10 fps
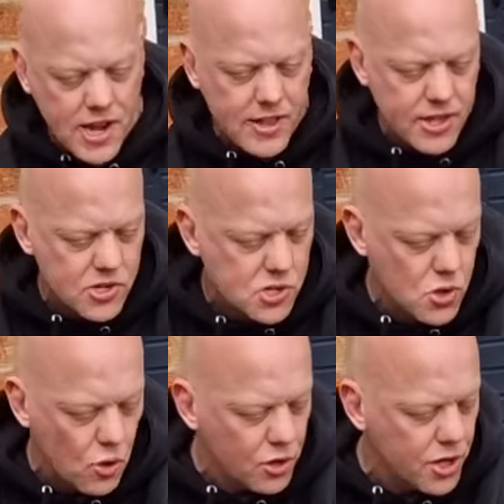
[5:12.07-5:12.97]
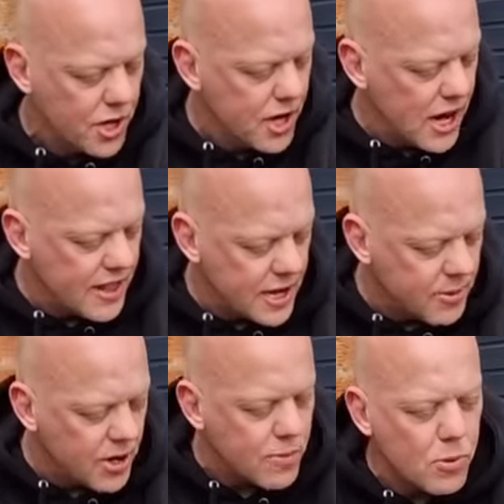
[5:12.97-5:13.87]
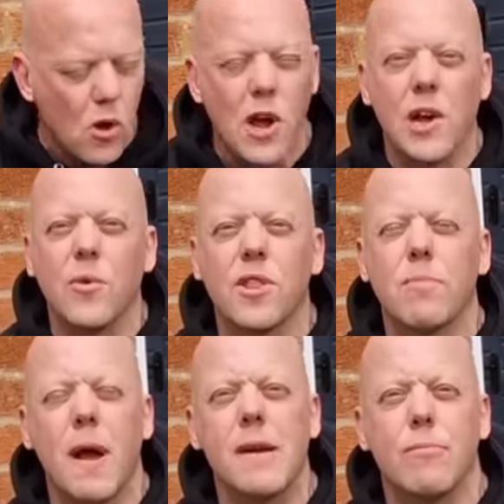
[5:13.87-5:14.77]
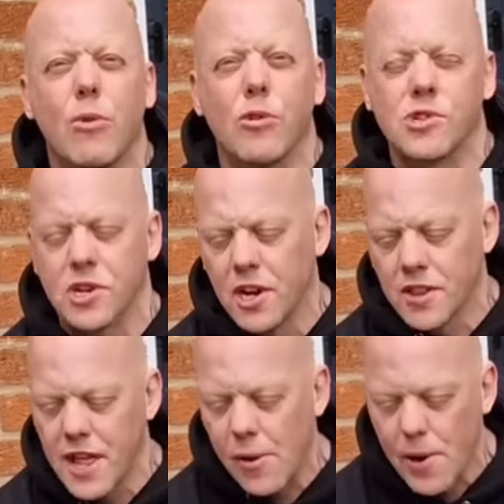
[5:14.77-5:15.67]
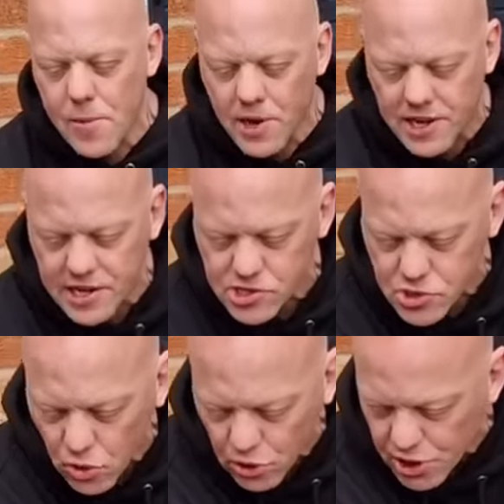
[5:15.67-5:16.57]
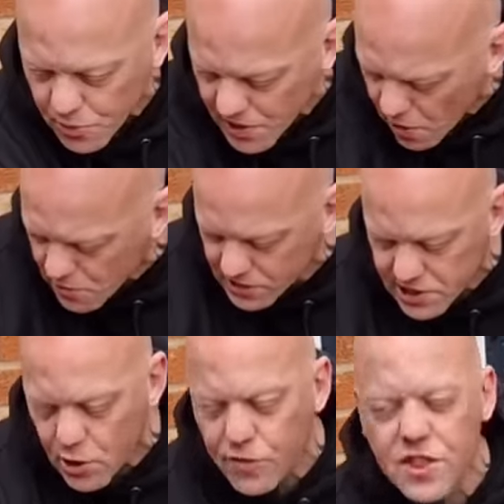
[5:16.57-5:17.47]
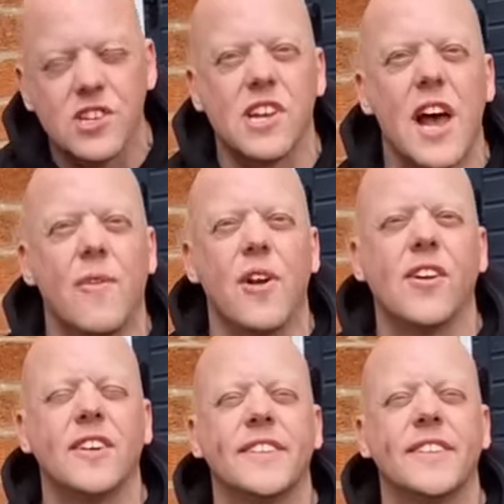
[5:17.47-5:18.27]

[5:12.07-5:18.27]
it in this jug and then I'm going to apply it with a paintbrush. That way we can ensure that we only cover this area.